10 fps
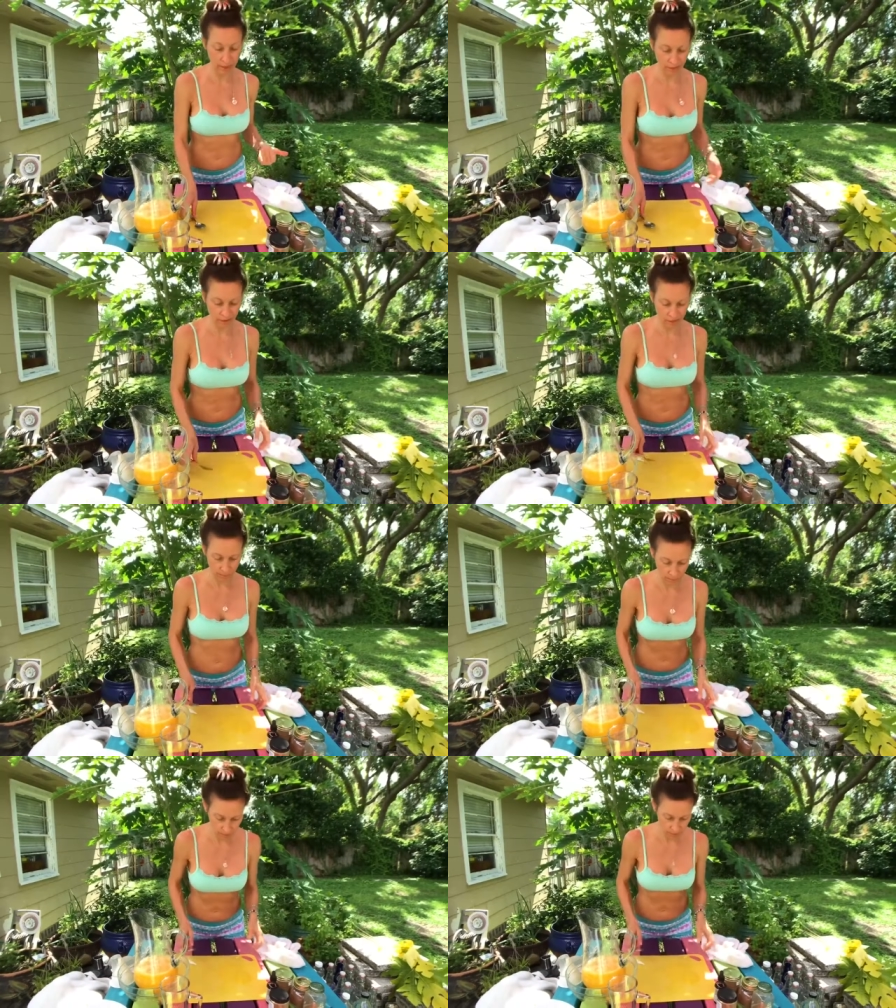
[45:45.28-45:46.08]
mess.
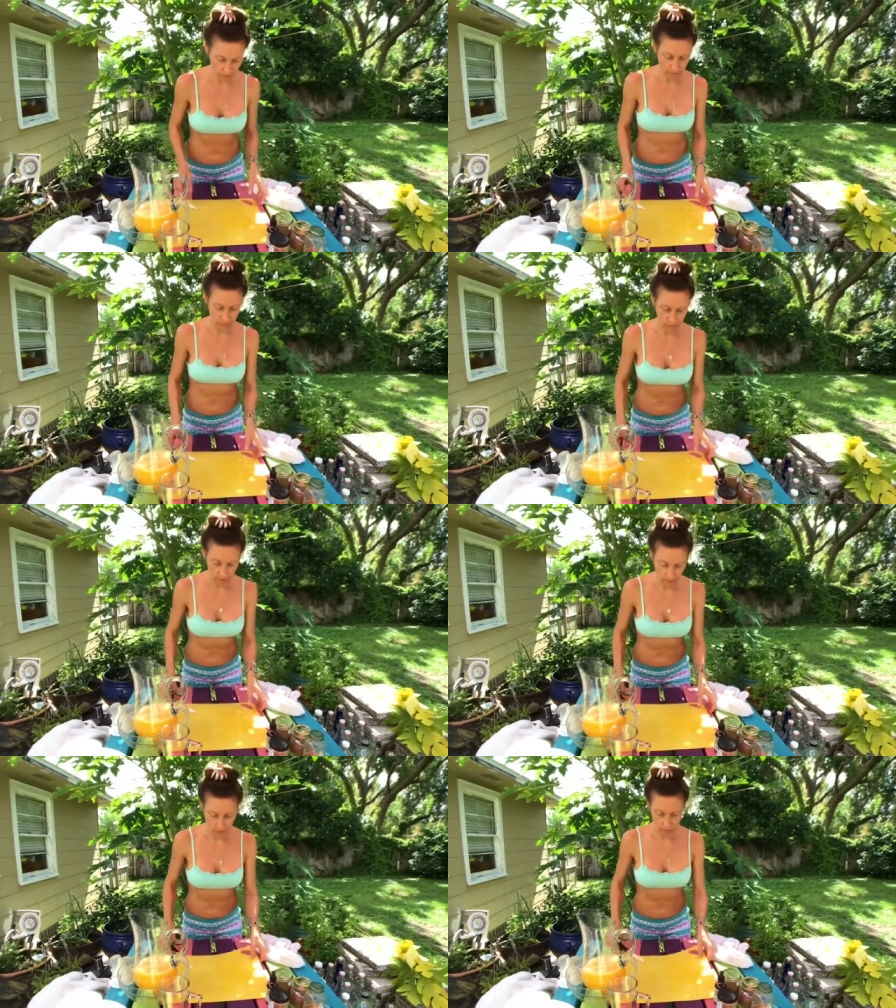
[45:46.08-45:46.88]

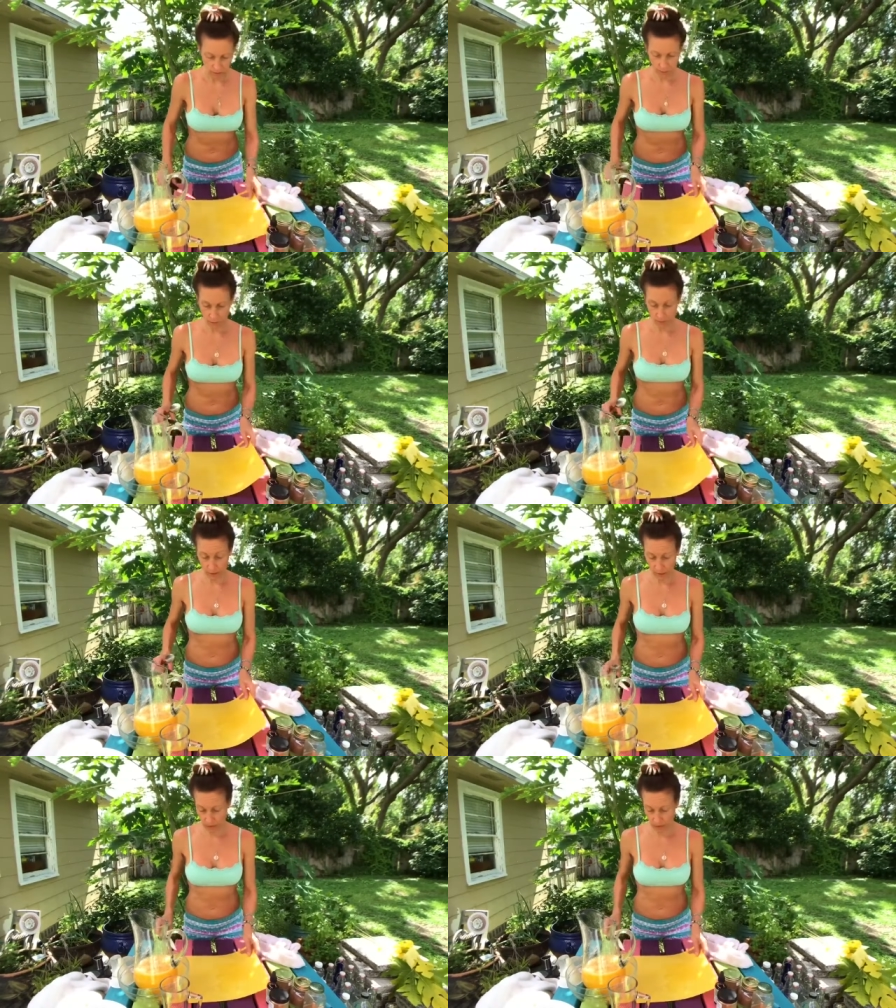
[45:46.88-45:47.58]
If you really